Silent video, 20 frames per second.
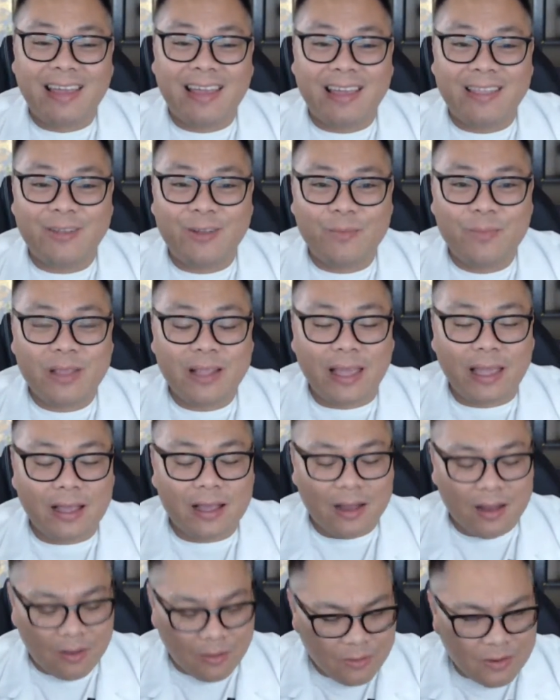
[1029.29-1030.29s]
And you'll be
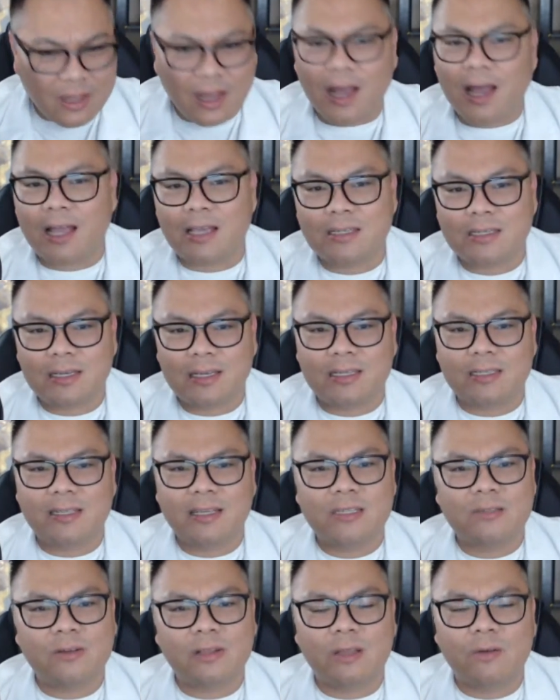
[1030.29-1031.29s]
like, oh gosh, is
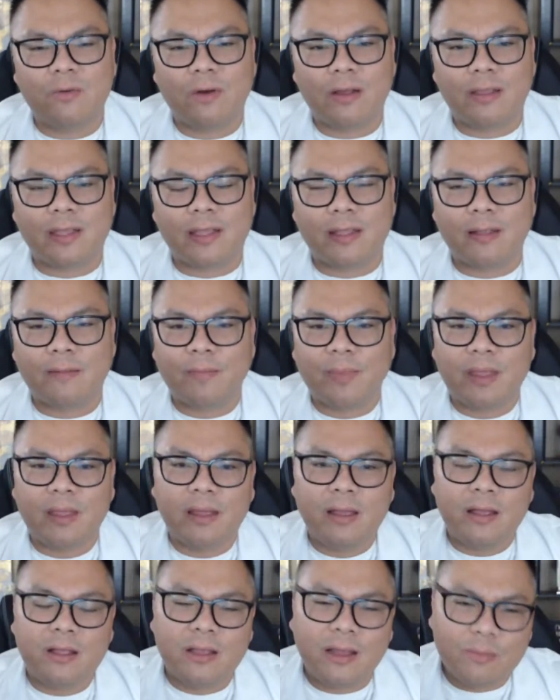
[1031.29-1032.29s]
this really worth it?
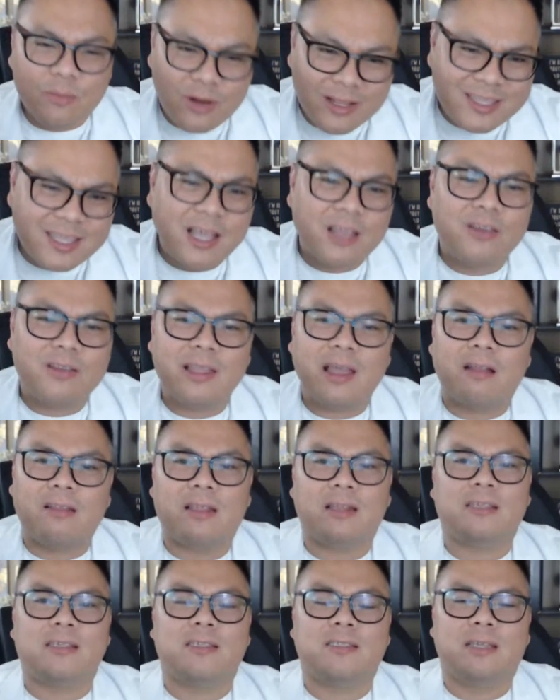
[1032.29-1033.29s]
I'm going to tell you now,
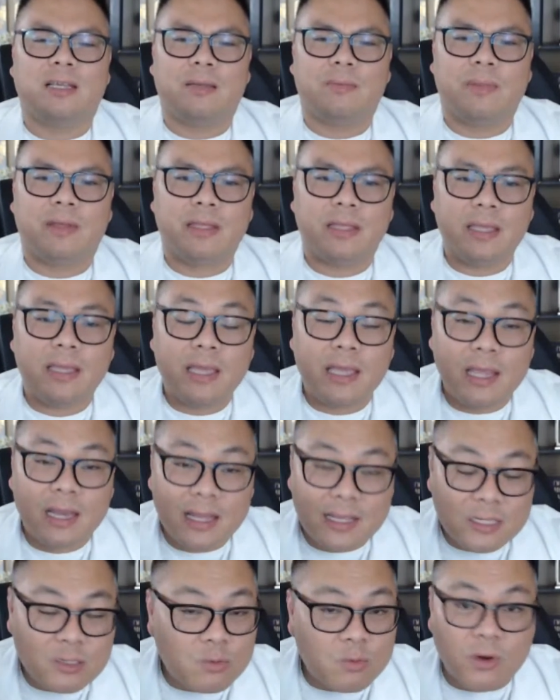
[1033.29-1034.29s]
ladies and gentlemen,
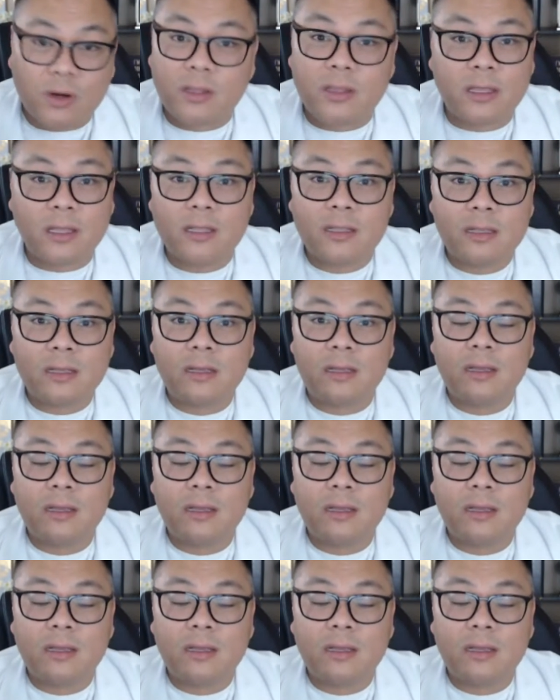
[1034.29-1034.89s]
it is worth it.